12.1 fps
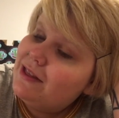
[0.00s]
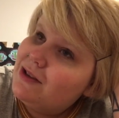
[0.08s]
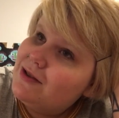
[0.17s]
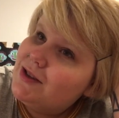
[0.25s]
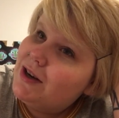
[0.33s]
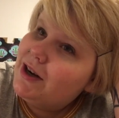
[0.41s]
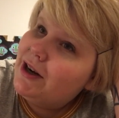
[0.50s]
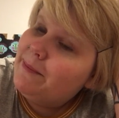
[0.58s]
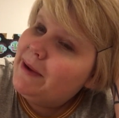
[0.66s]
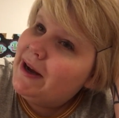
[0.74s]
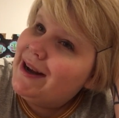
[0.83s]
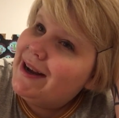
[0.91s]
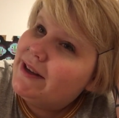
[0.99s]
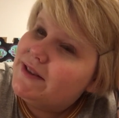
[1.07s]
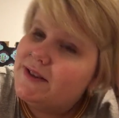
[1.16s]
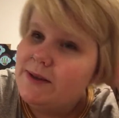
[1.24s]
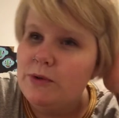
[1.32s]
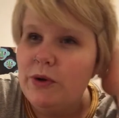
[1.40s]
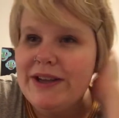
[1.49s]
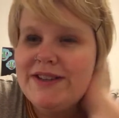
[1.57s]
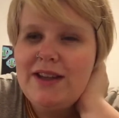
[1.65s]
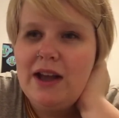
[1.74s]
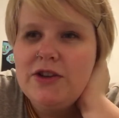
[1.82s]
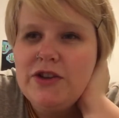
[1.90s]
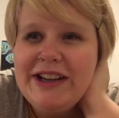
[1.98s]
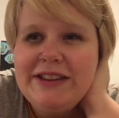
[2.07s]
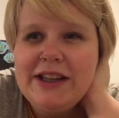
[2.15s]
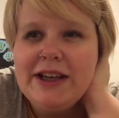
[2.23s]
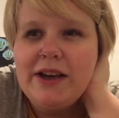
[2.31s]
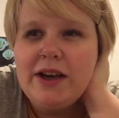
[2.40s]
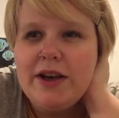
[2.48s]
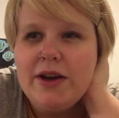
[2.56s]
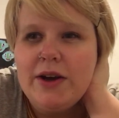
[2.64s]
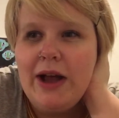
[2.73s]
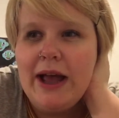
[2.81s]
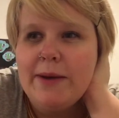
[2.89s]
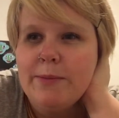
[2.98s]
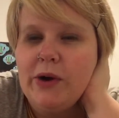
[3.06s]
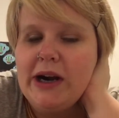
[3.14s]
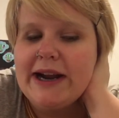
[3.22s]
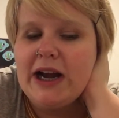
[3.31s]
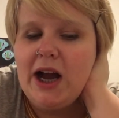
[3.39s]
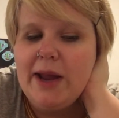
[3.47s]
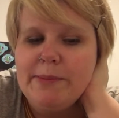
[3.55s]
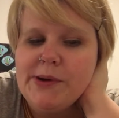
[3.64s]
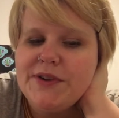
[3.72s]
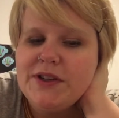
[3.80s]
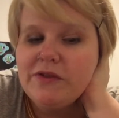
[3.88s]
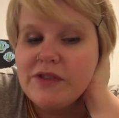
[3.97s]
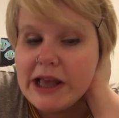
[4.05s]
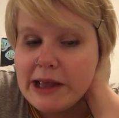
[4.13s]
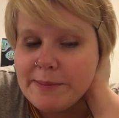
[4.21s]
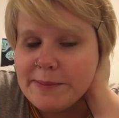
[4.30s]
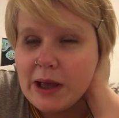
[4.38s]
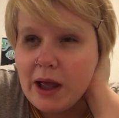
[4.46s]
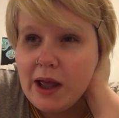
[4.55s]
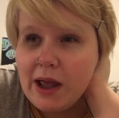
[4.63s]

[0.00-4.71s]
Those are my Stim toys. I'll try and link where I got most of them